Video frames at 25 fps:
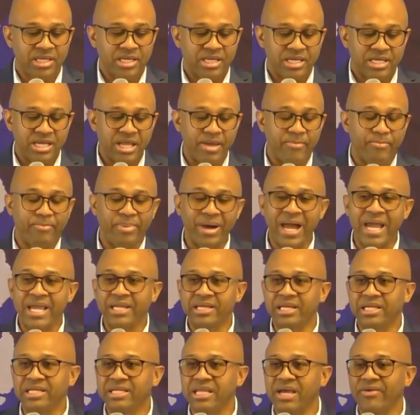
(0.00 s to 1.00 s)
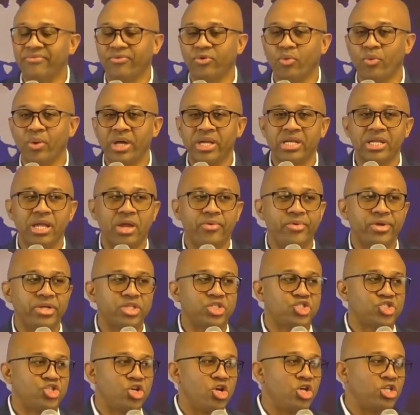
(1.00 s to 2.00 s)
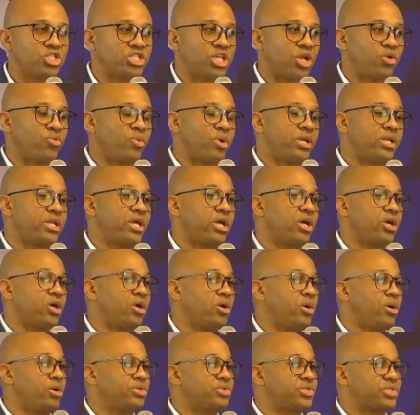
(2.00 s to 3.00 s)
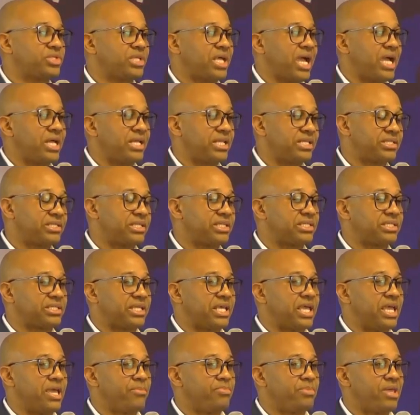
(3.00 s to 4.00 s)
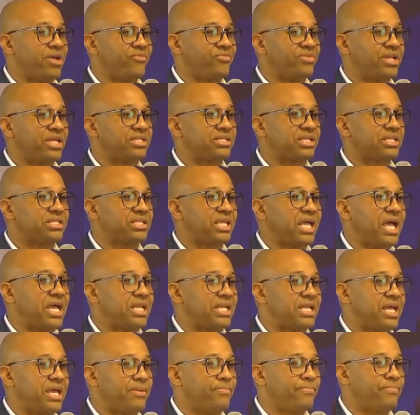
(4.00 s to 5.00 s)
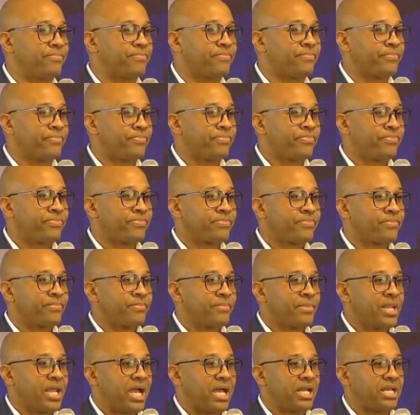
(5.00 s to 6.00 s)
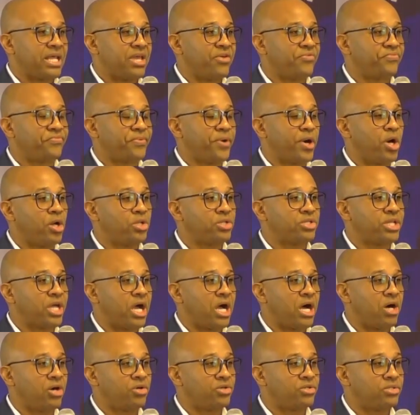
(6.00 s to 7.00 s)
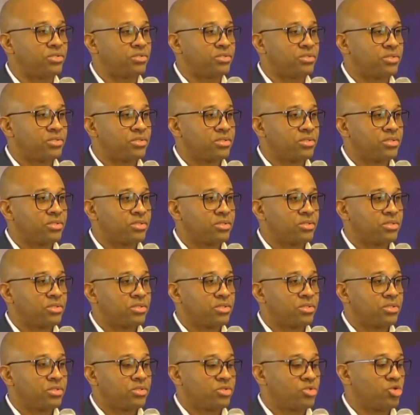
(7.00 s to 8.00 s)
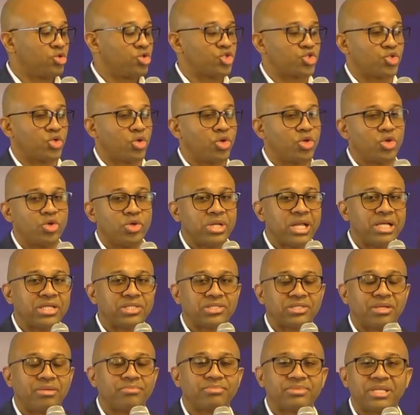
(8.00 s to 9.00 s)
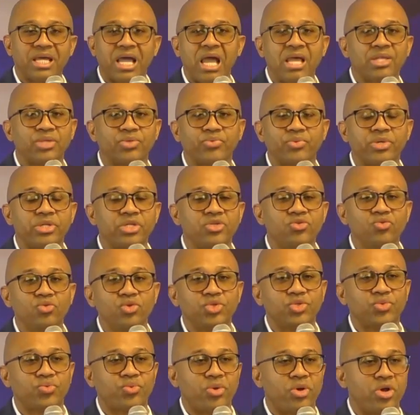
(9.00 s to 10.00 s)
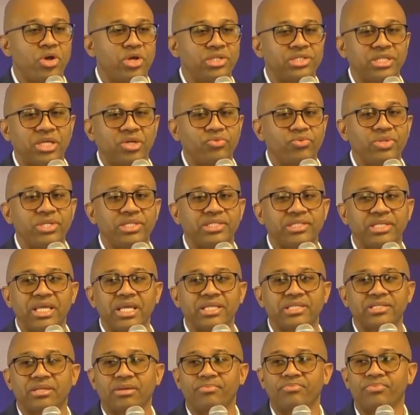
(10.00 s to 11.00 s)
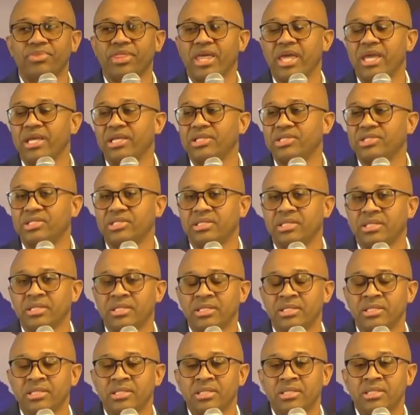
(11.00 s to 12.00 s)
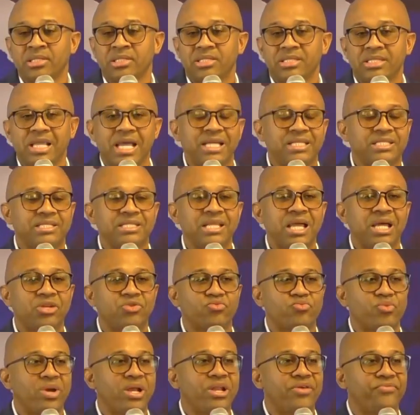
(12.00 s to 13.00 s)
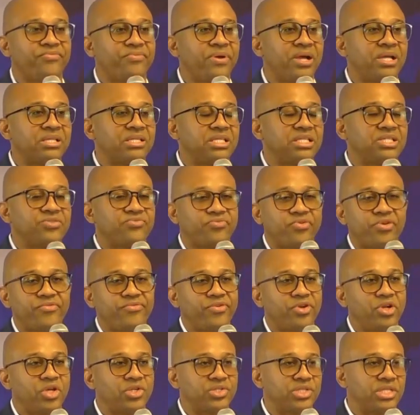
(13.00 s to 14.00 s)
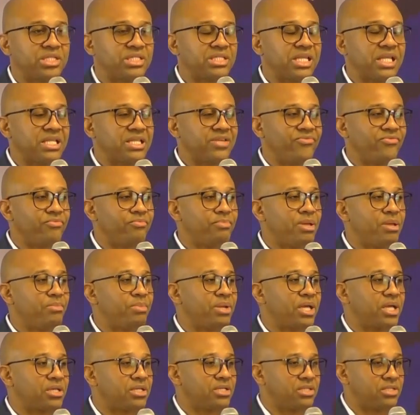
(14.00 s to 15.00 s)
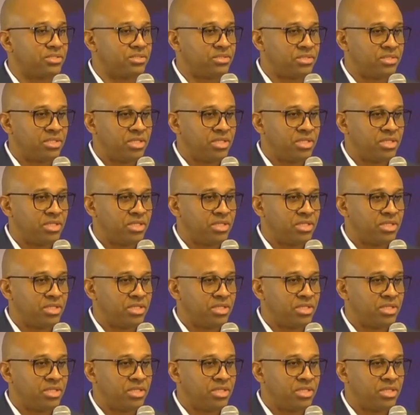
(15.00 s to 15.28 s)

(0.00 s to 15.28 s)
They bind the devil when they're in church and when they go outside. It's the same devil that attacked them. And they fall down to show you that sometimes we use words and we say some things that's not relevant, it's frivolous, it's not even biblical.